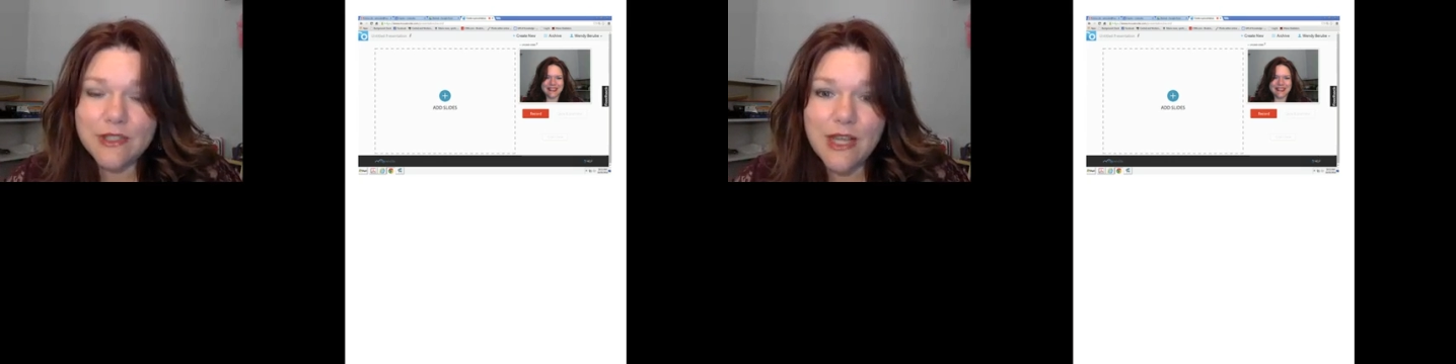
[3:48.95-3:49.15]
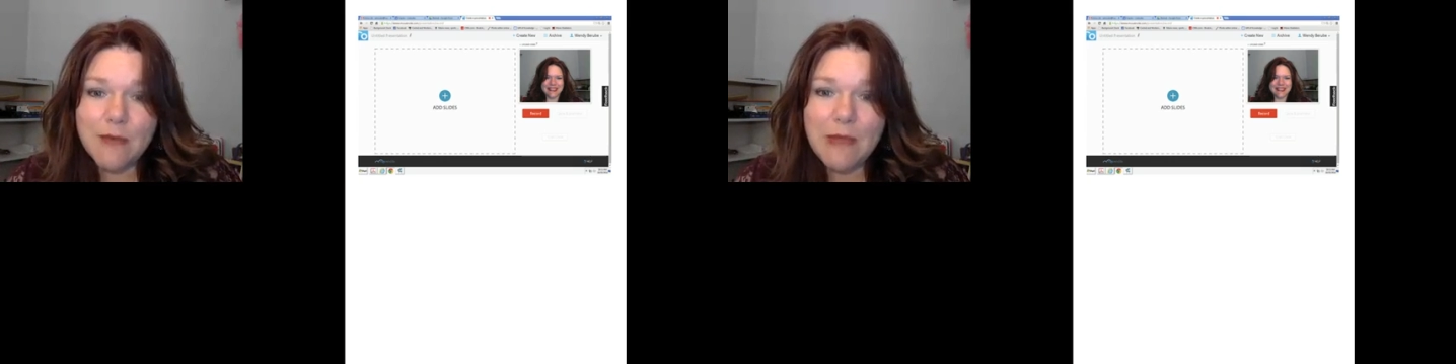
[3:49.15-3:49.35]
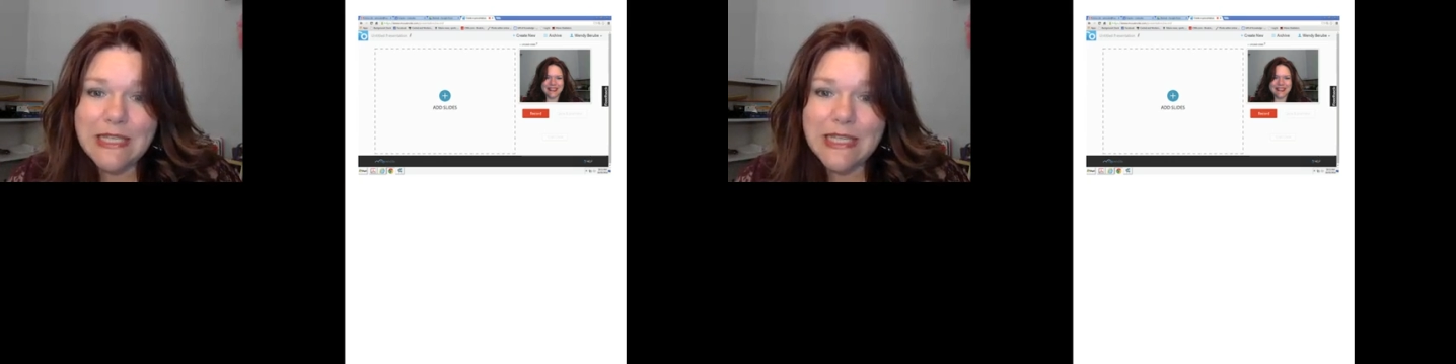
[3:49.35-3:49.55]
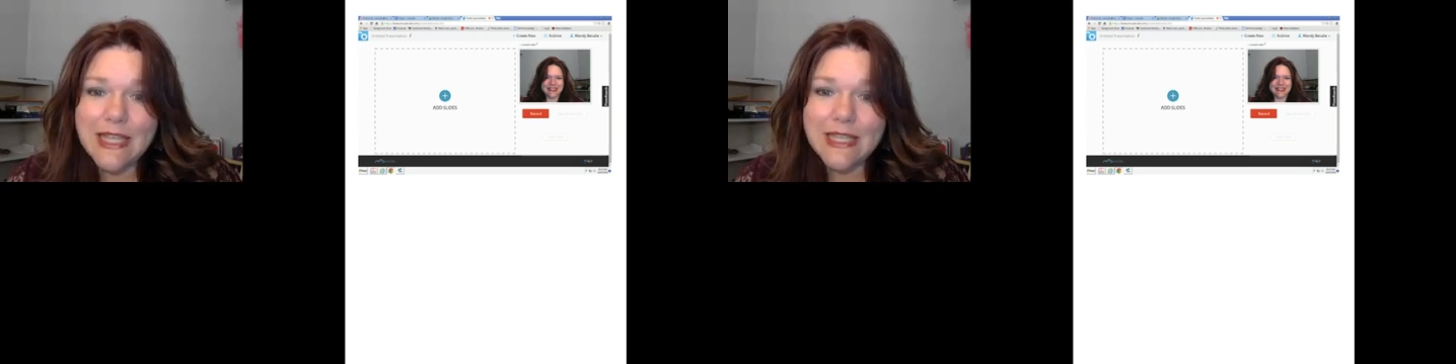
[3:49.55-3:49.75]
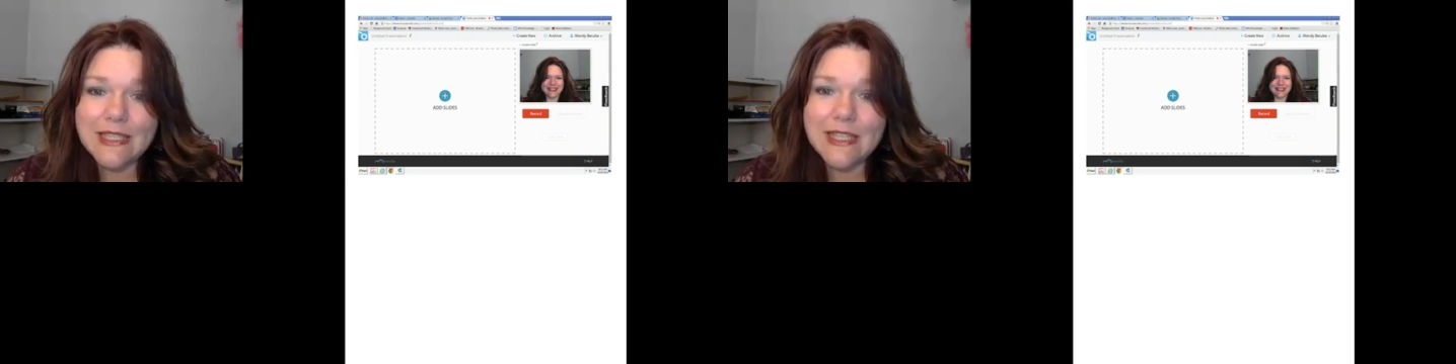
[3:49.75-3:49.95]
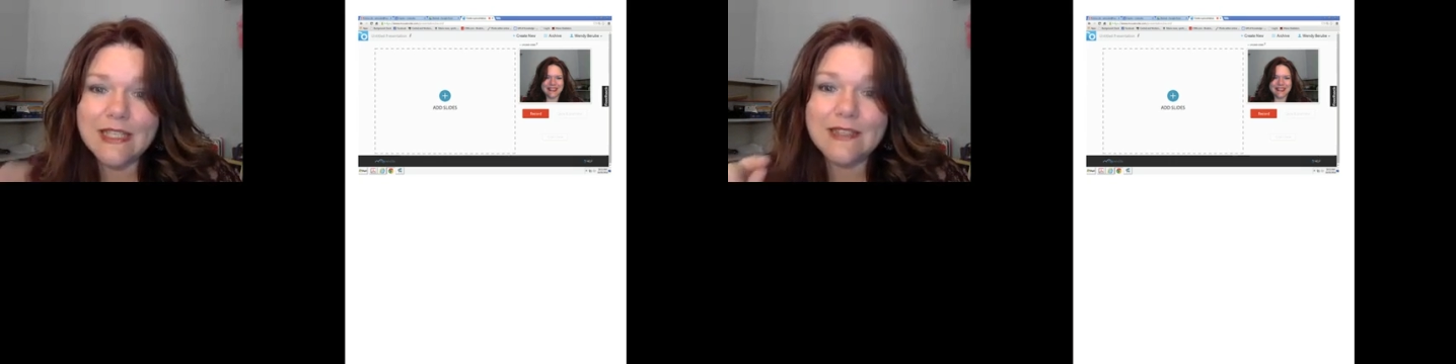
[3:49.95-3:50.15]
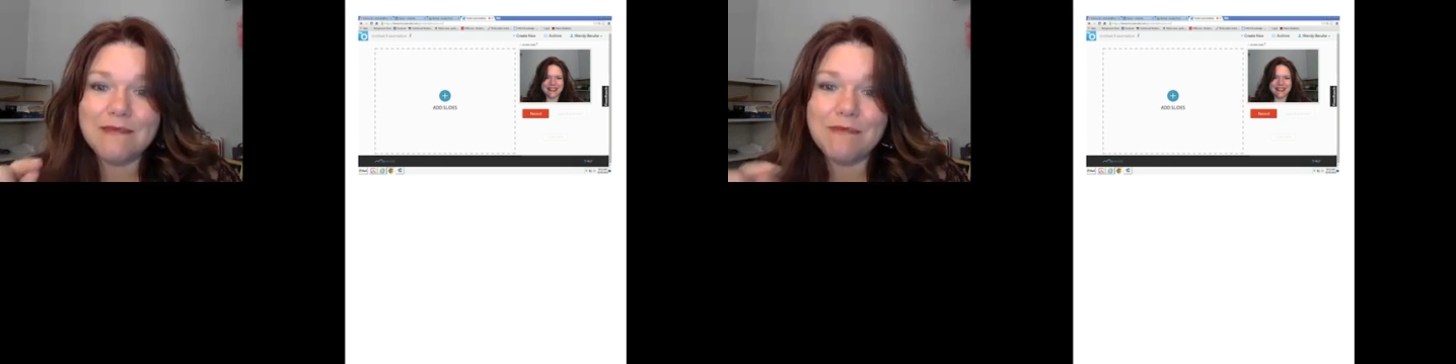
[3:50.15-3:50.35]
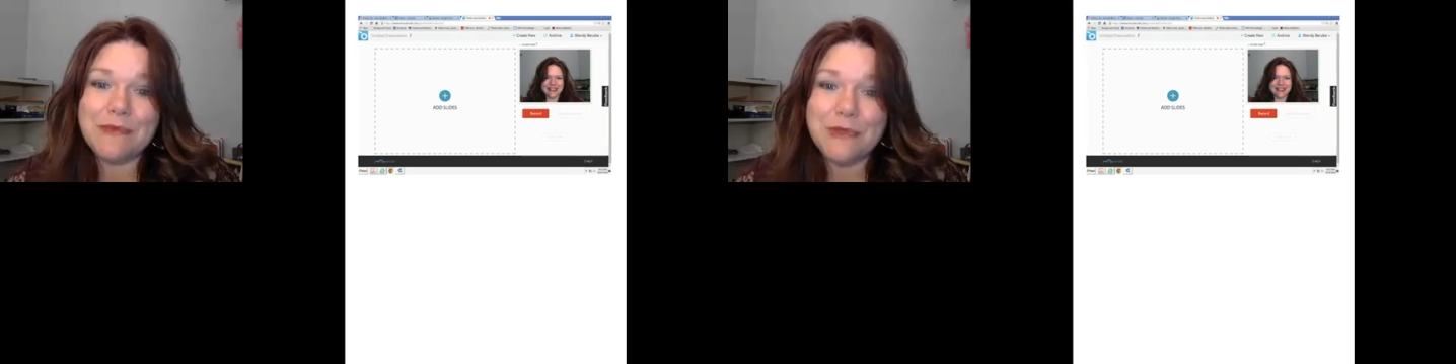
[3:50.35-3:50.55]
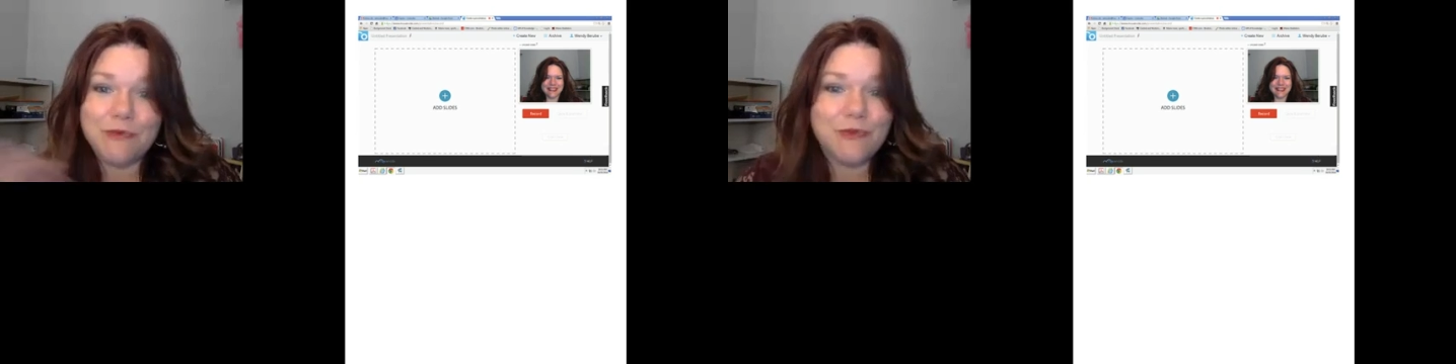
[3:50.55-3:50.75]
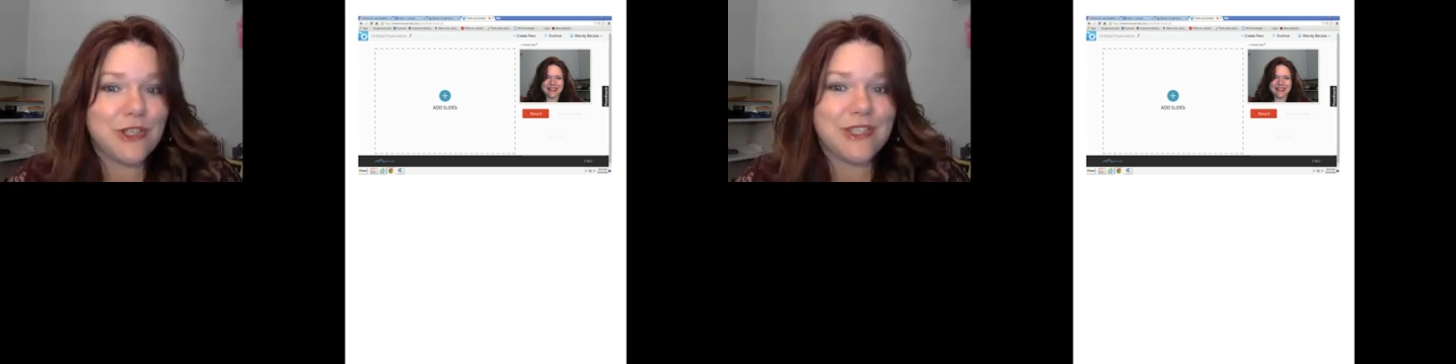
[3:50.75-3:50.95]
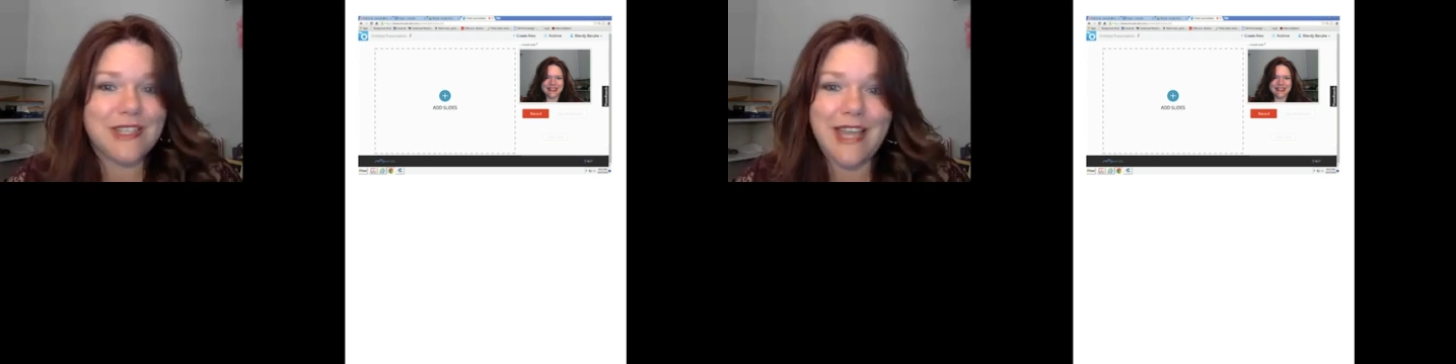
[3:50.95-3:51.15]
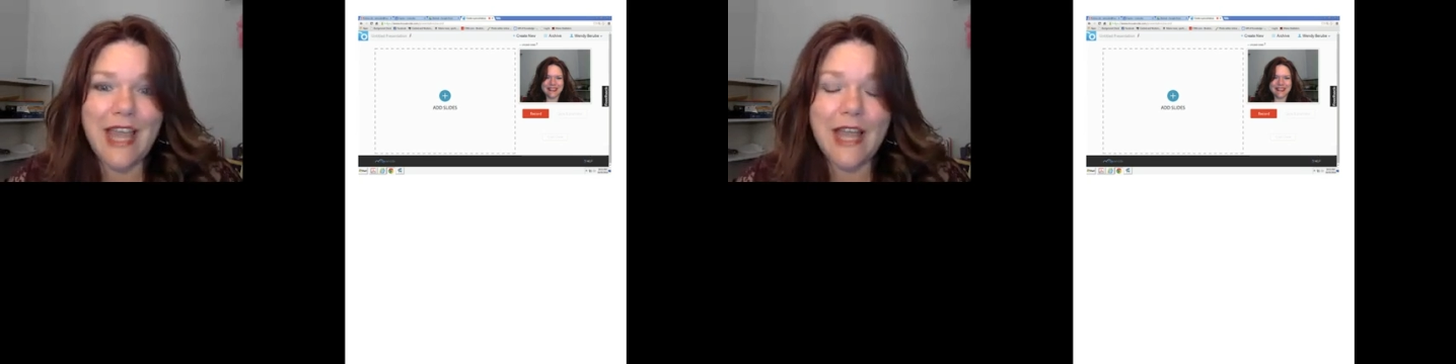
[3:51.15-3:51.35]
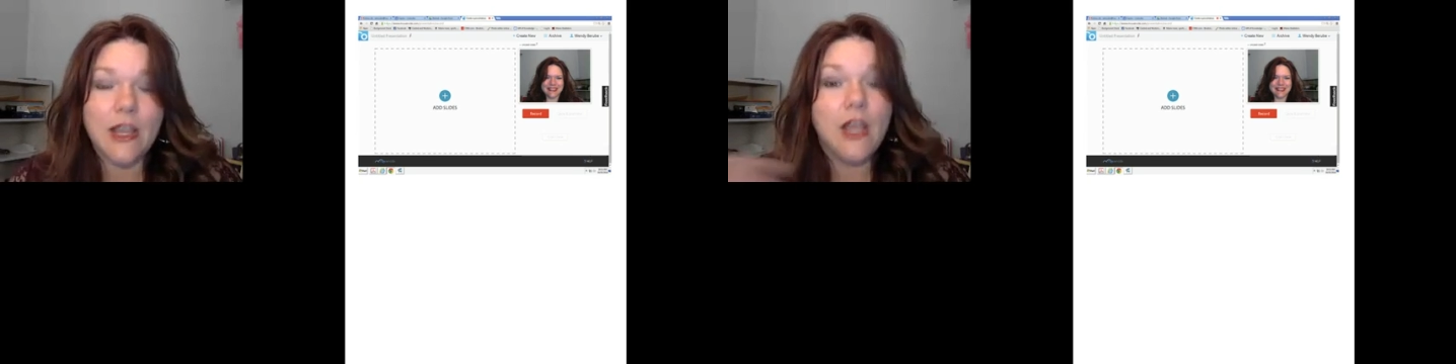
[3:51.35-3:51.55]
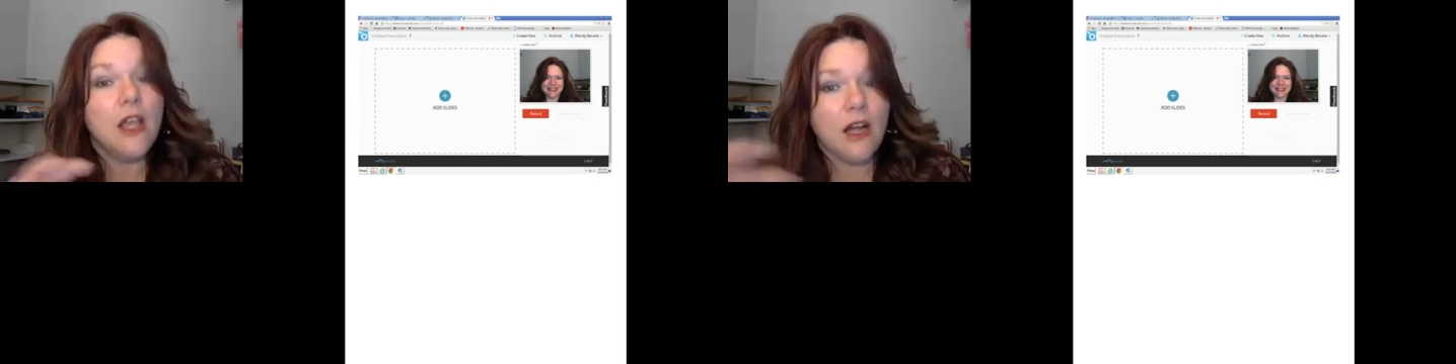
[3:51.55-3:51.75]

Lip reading: time I did this that just, again,